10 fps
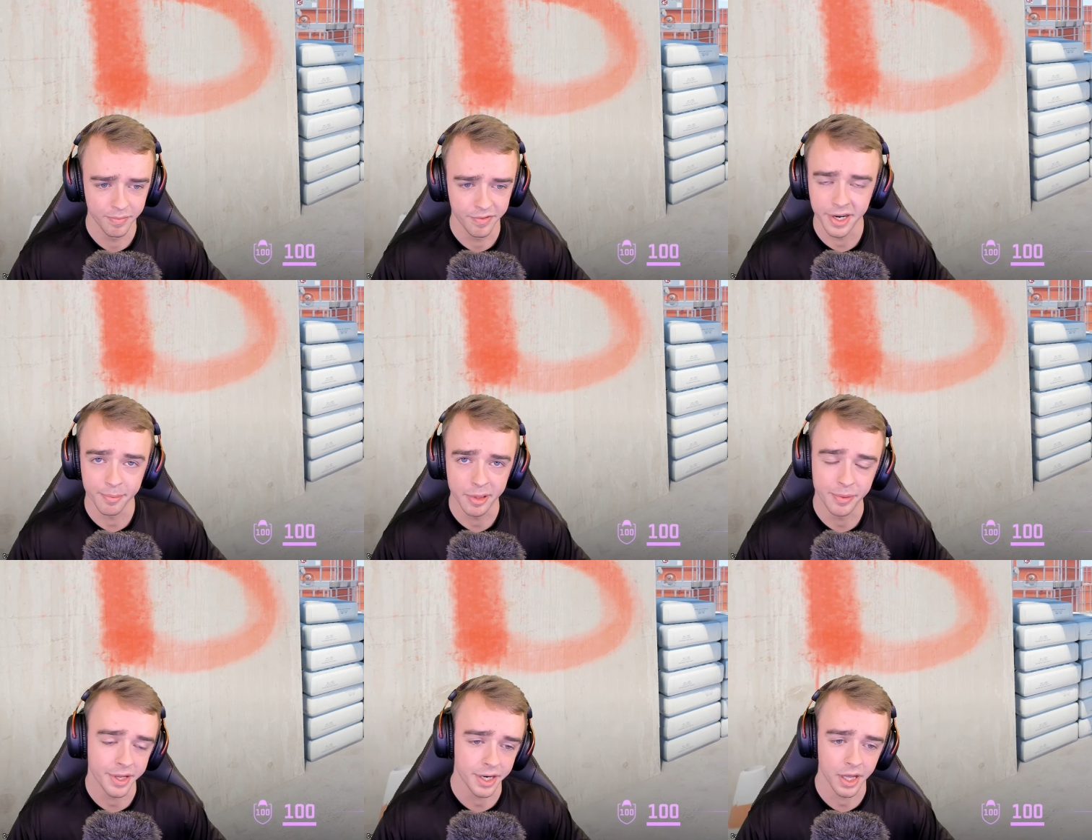fighting people
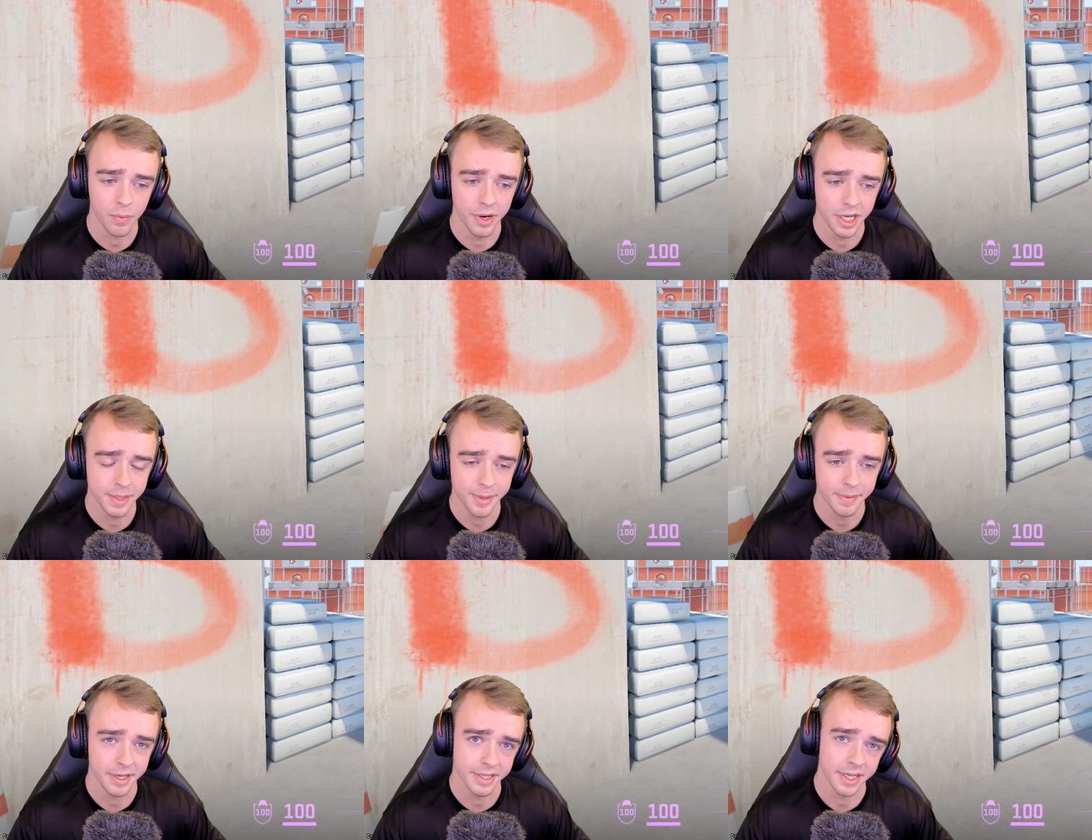that are like 1 HP
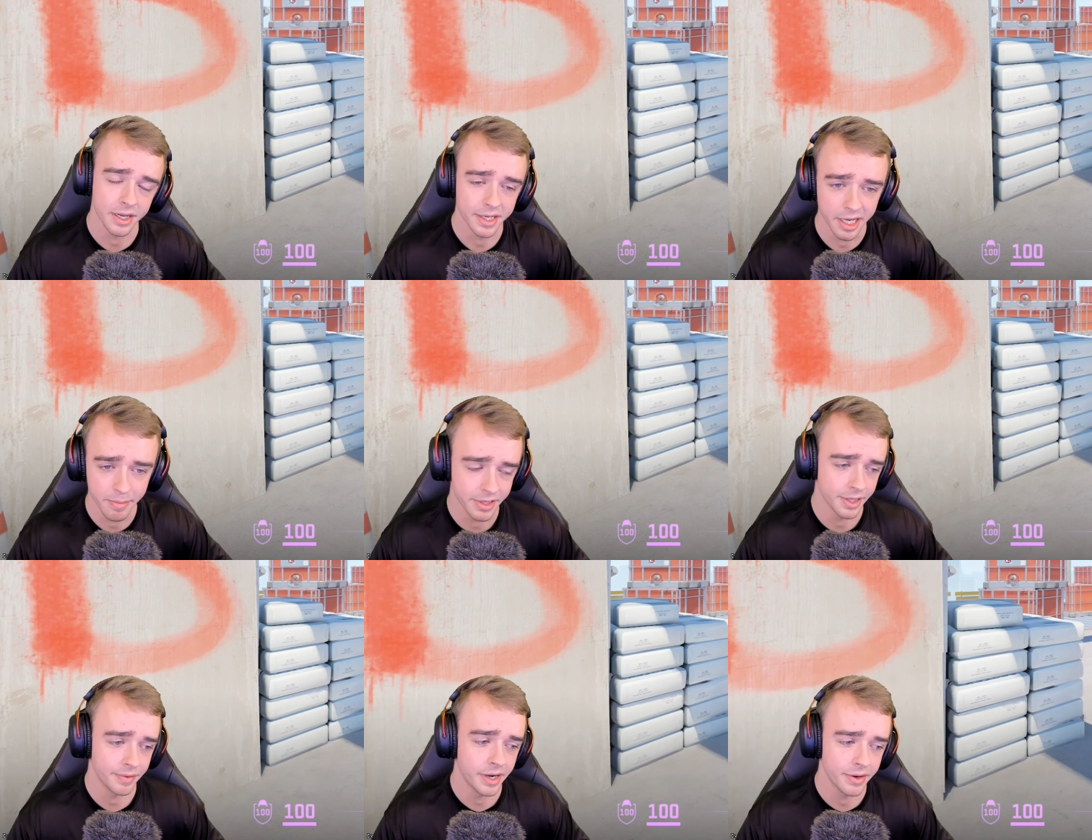because they got damaged in the
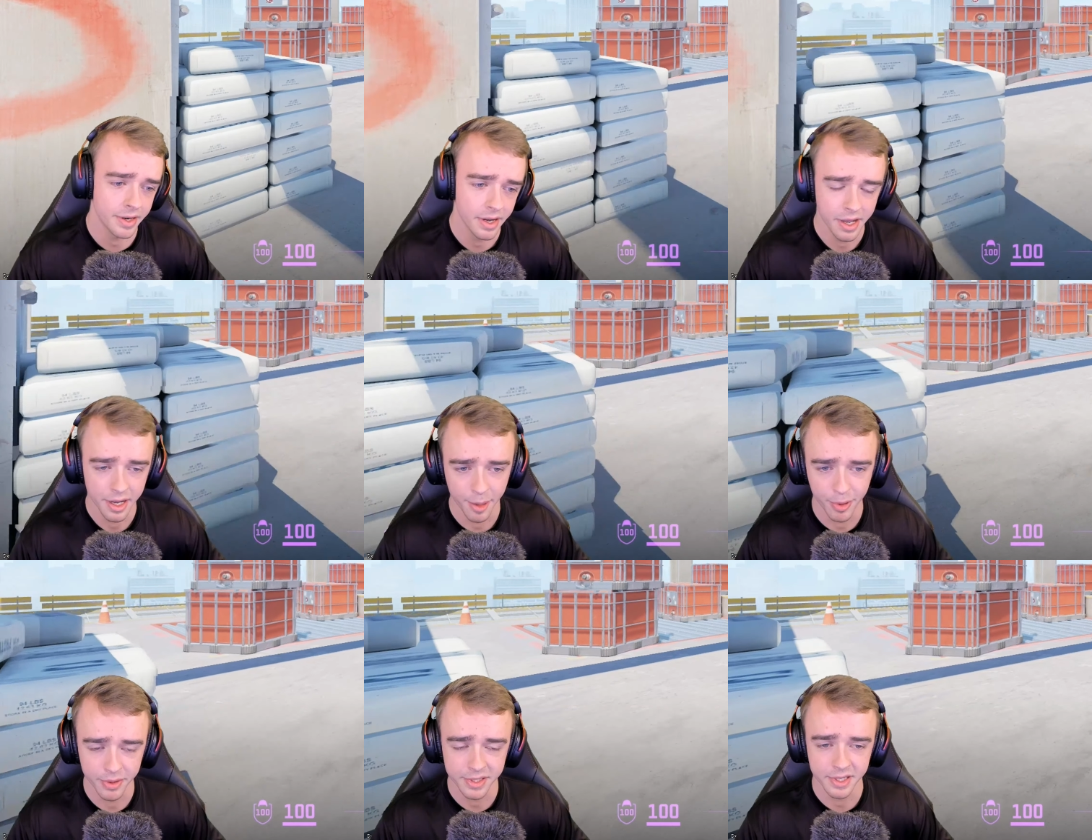round,
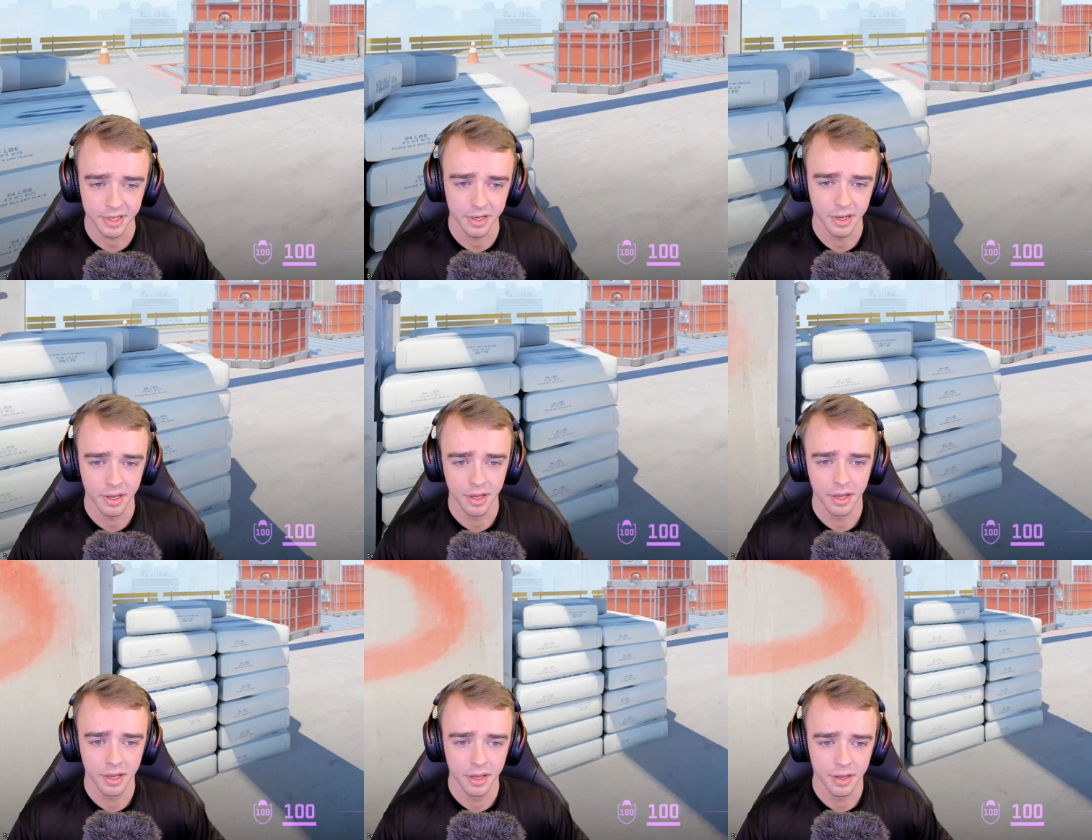opposed to
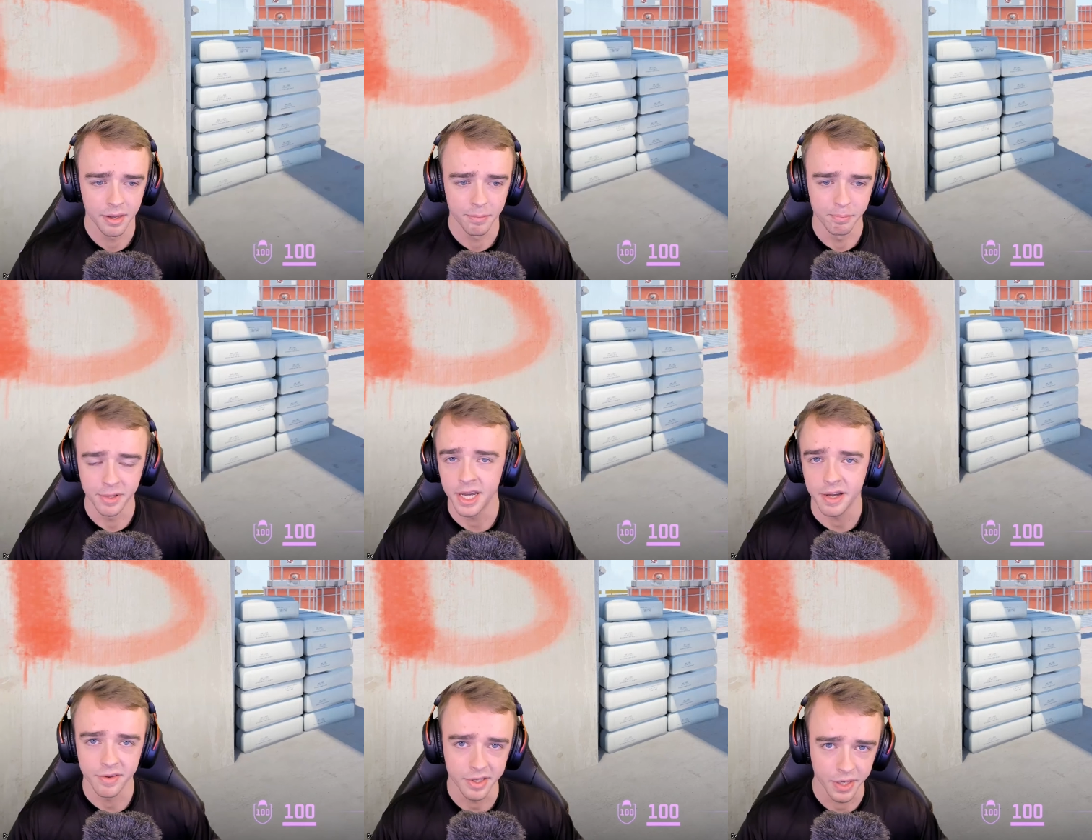me
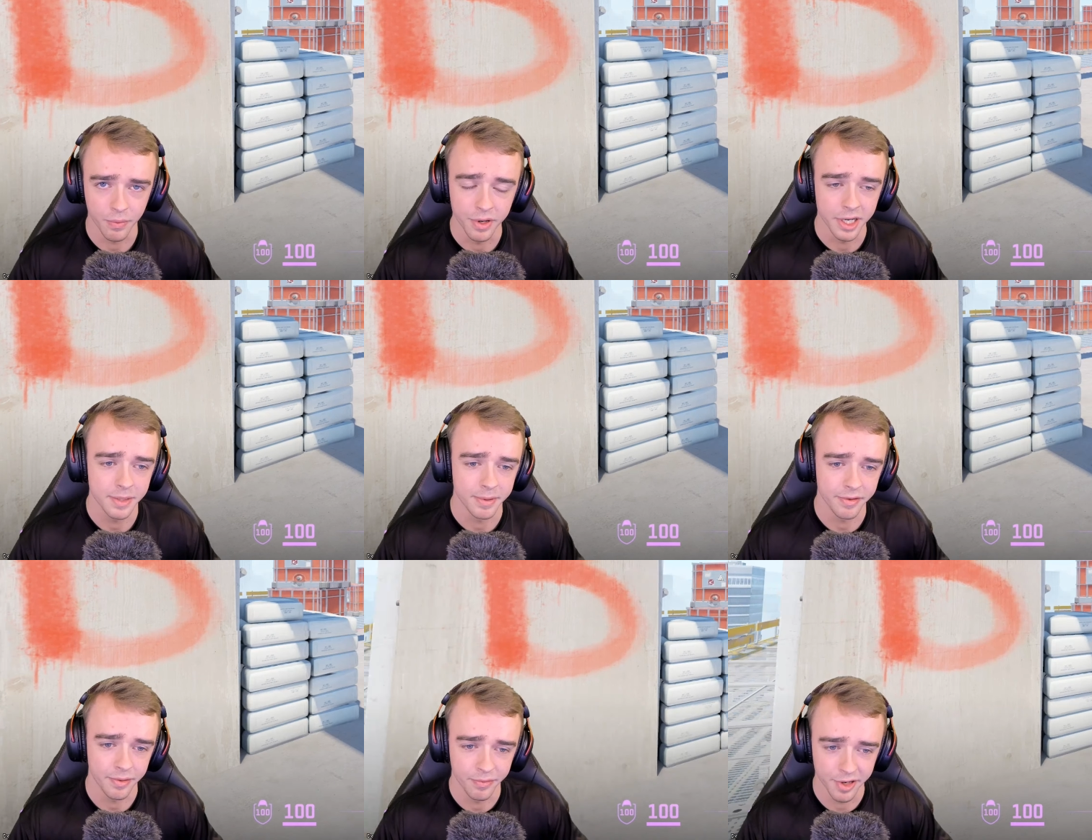having like 1 HP
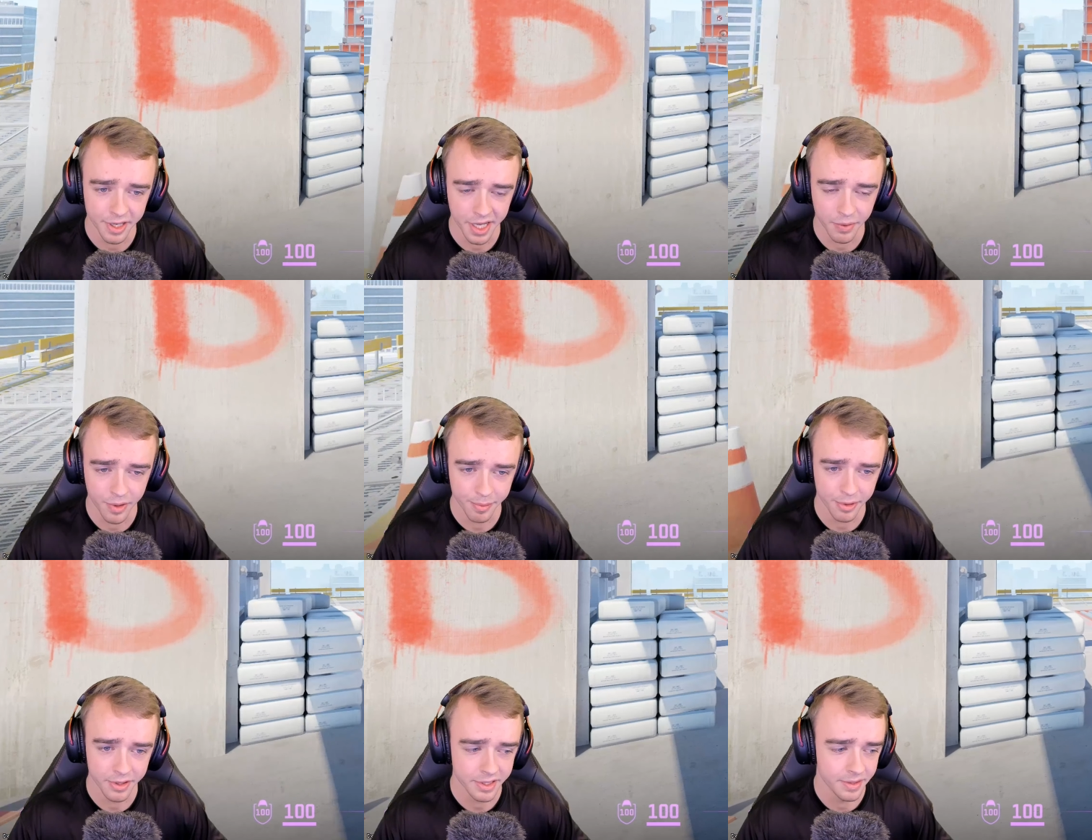from fighting that one
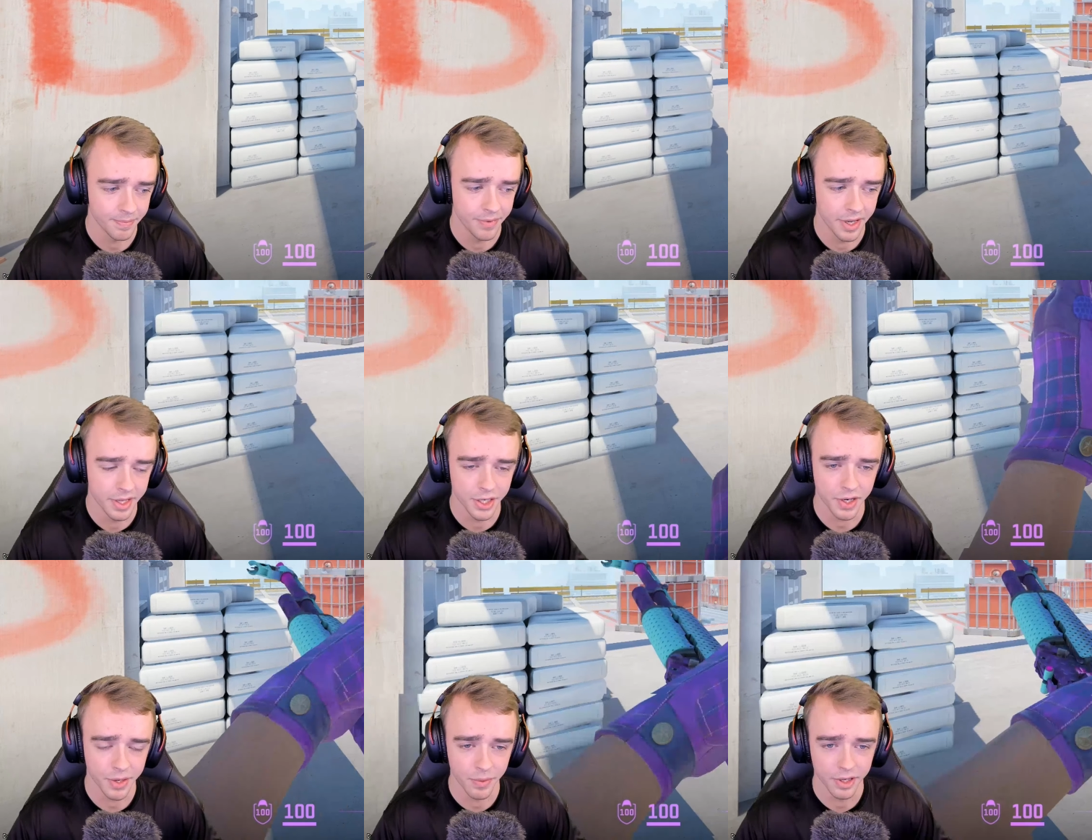person and then
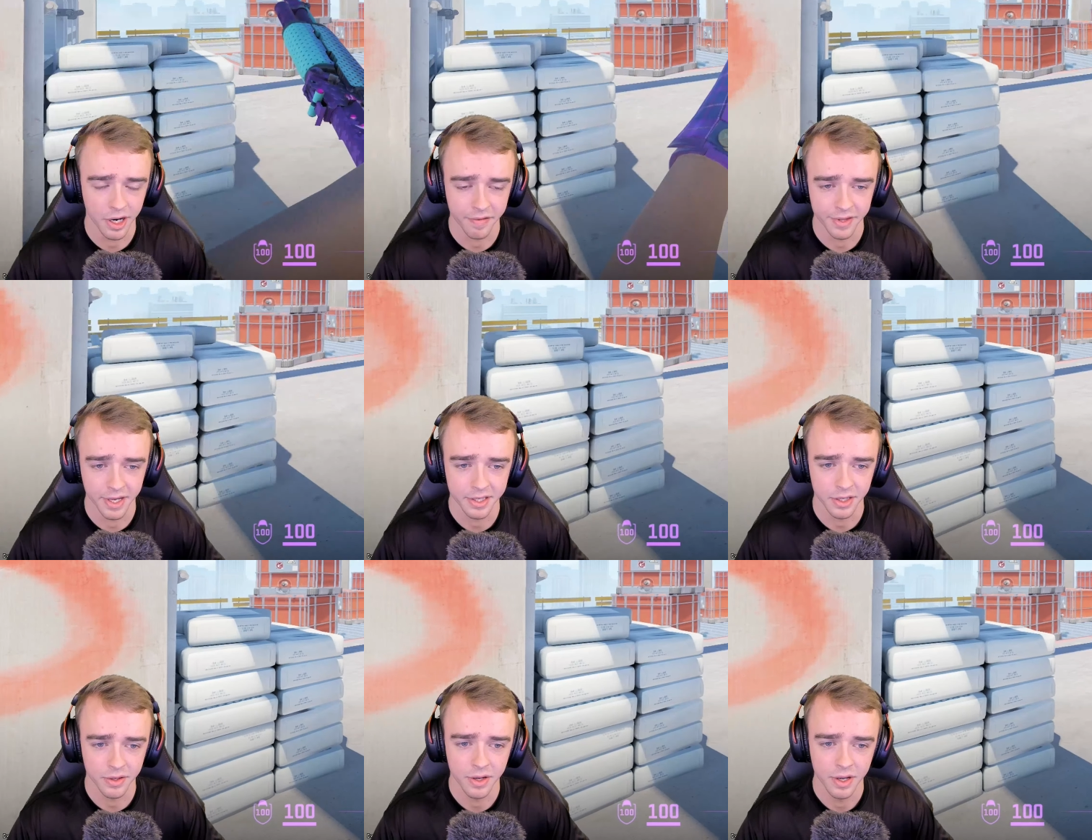trying to work off of that. So